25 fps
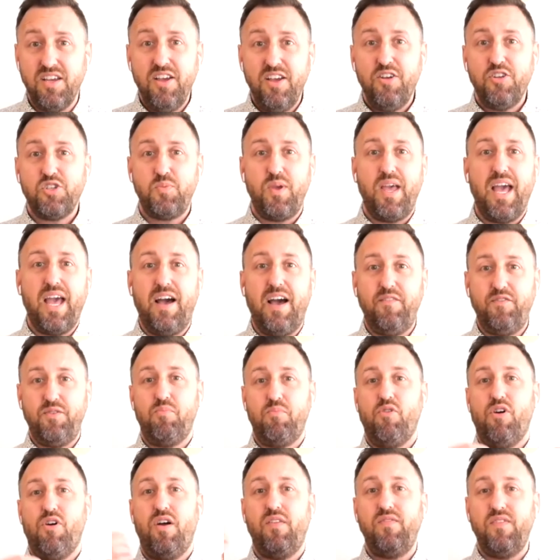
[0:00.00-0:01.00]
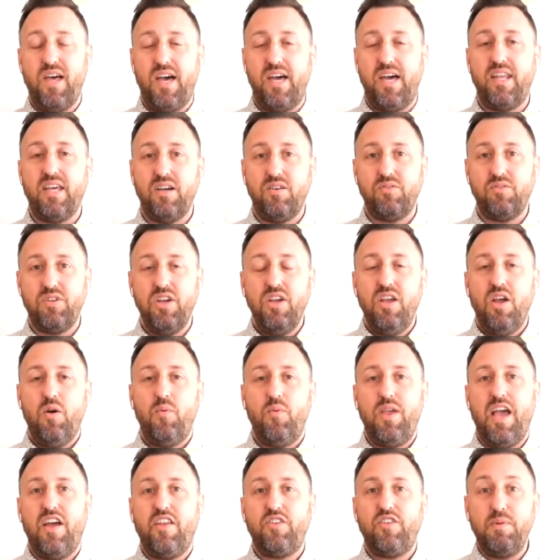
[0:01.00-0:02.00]
So we have to broaden that out.
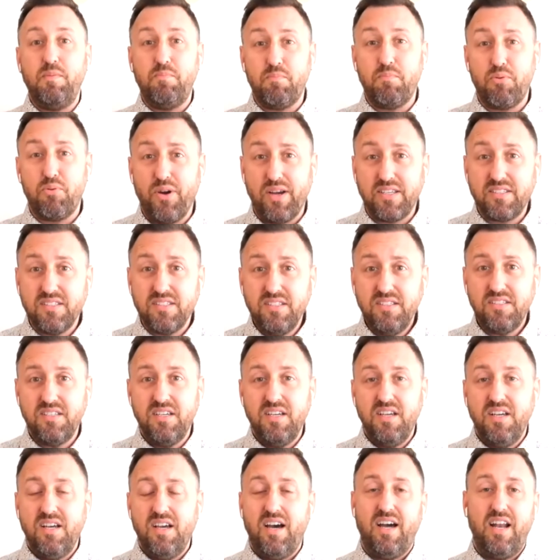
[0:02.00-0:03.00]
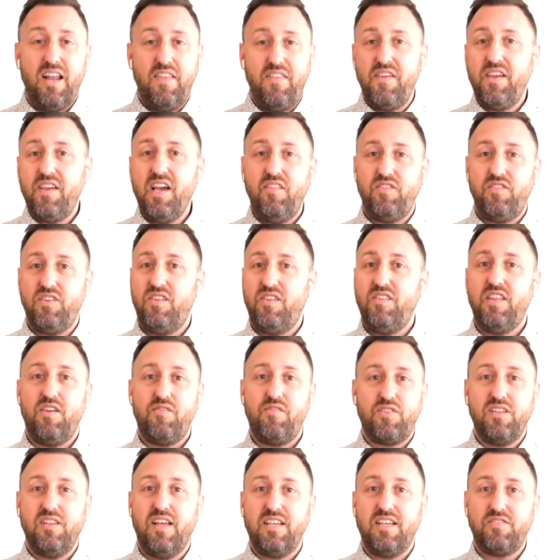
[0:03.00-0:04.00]
We have to be present. And I think I've done that
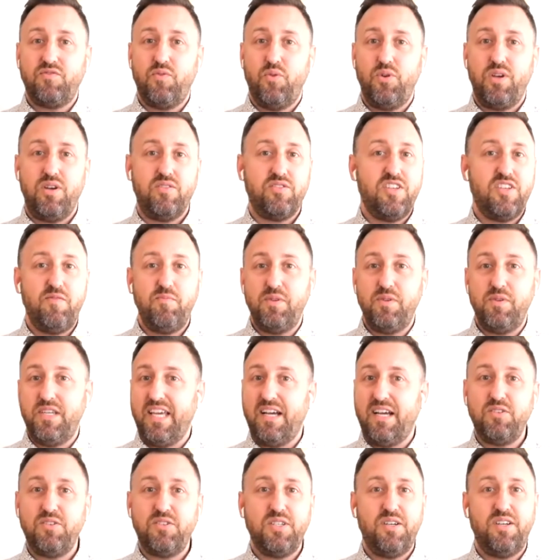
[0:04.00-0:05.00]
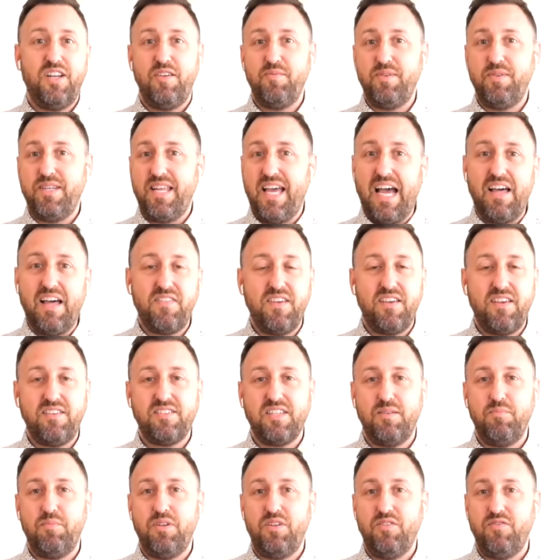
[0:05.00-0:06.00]
for the last four years. I've been downtown, I've been at things,
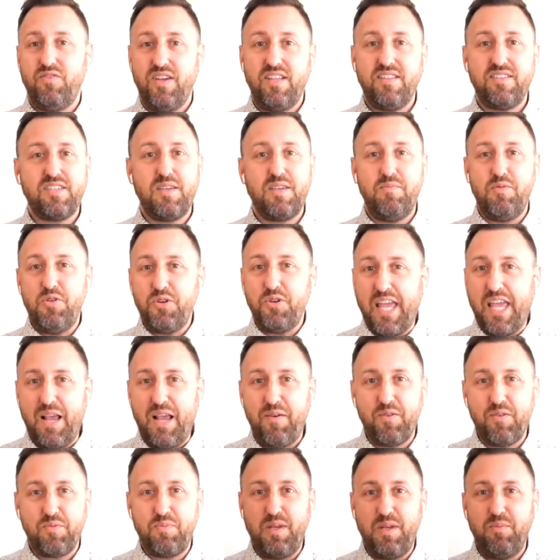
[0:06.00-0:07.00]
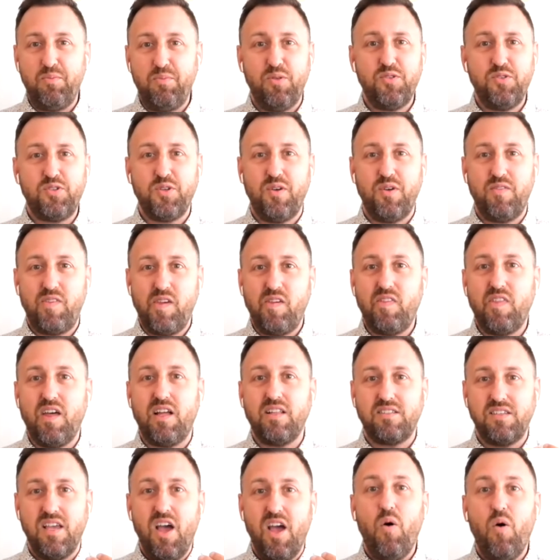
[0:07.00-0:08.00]
I've been events, communicating with people. And so I think
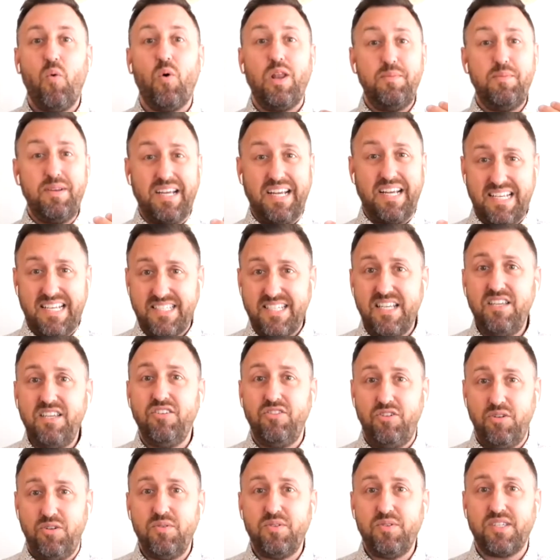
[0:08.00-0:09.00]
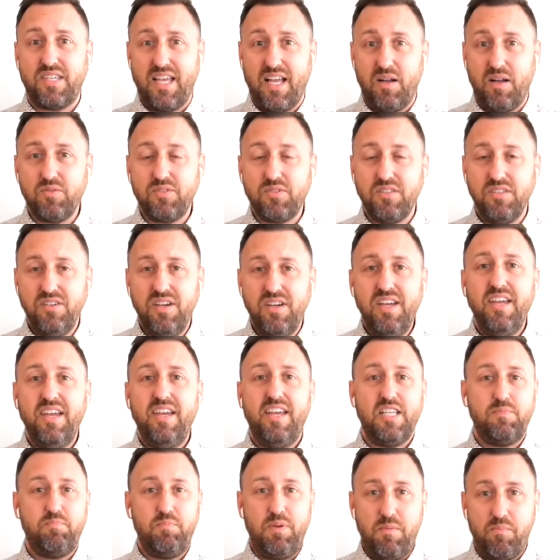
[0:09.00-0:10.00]
that's what I'm going to continue to do as a councilor
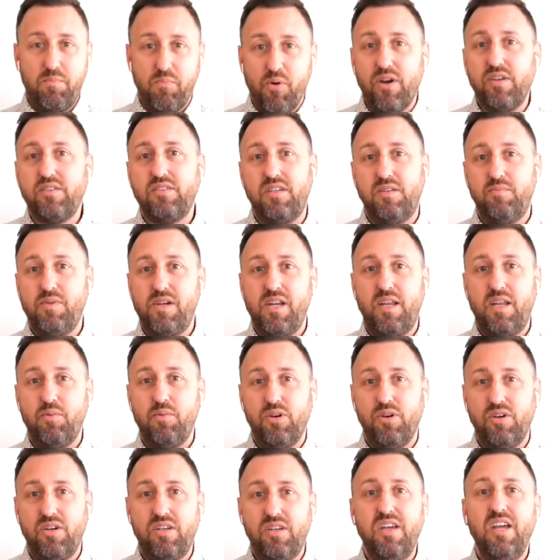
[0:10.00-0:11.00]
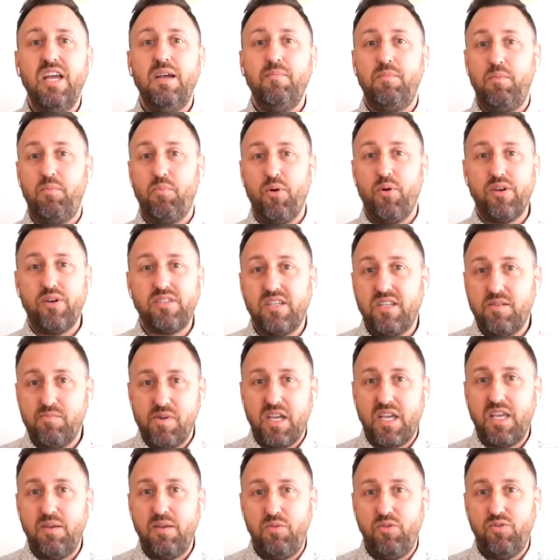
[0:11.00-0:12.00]
is be present in my neighborhood, be present in my
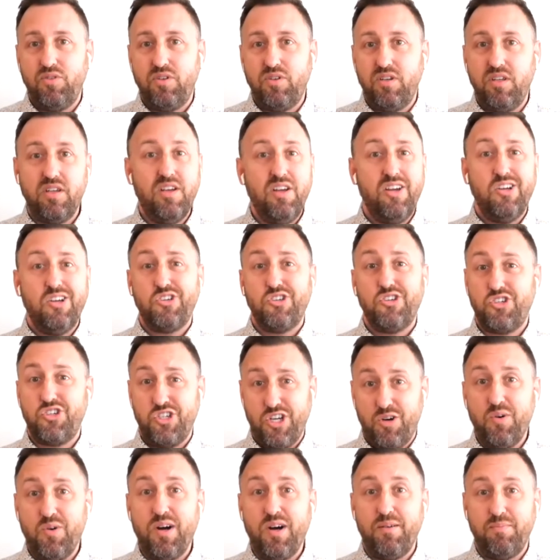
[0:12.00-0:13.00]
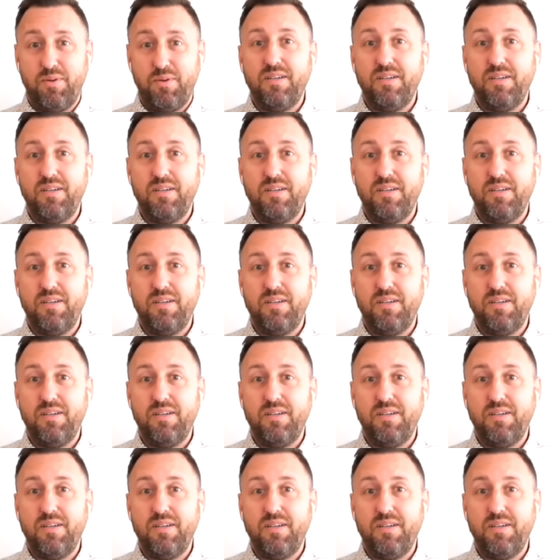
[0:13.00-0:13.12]
community, show up.